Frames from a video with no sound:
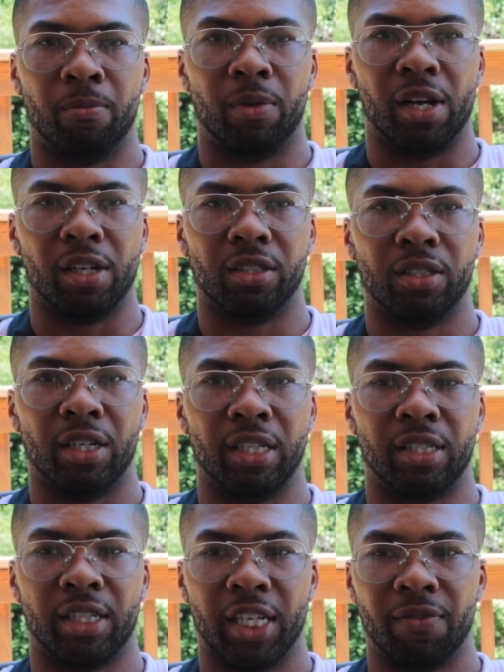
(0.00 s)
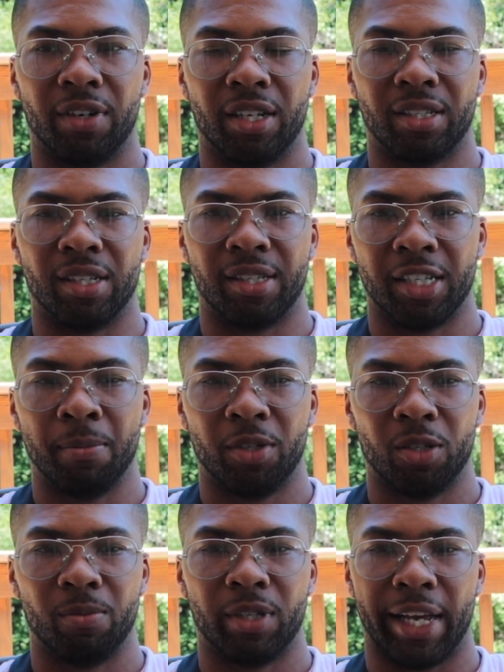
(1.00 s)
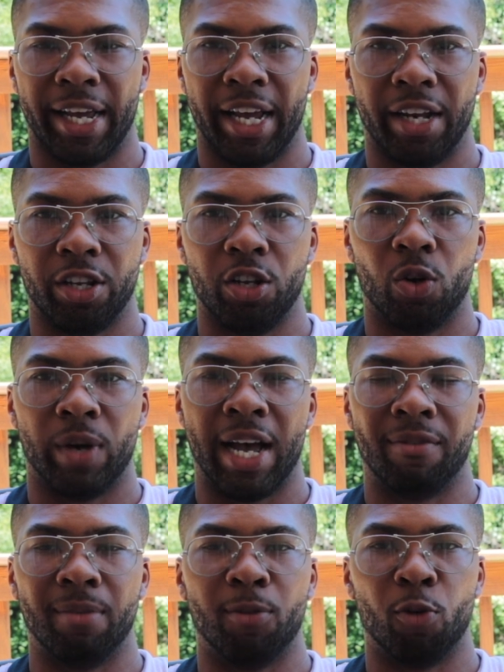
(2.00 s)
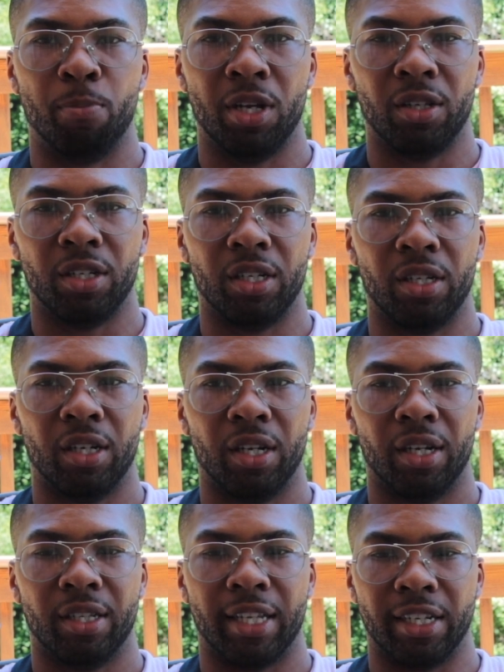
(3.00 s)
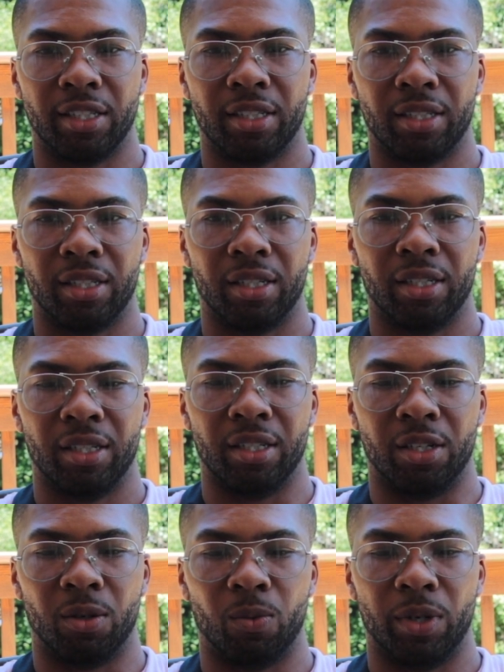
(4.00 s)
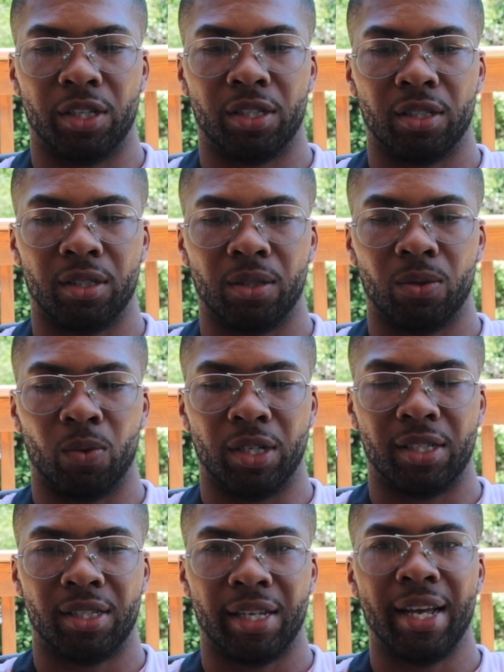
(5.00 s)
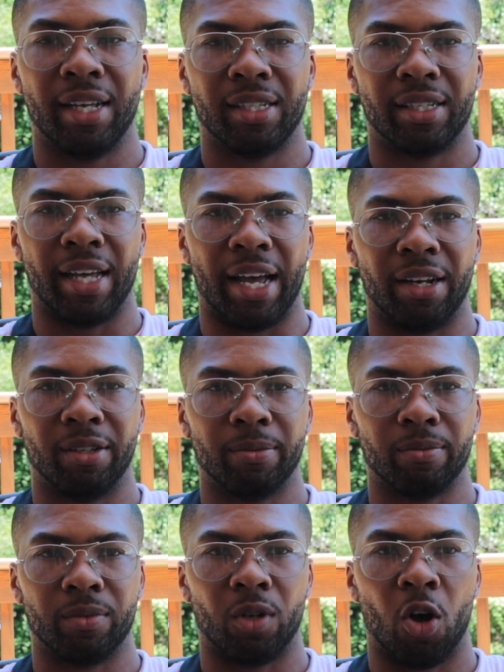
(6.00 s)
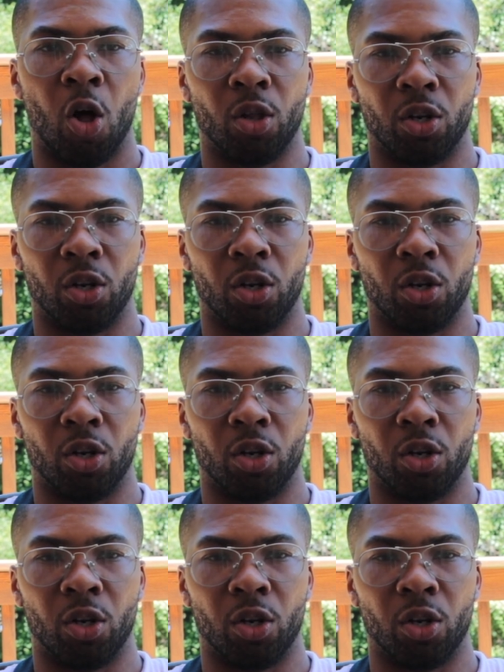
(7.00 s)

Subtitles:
but it's giving us the symptoms, and you don't have the mobility that, which says that all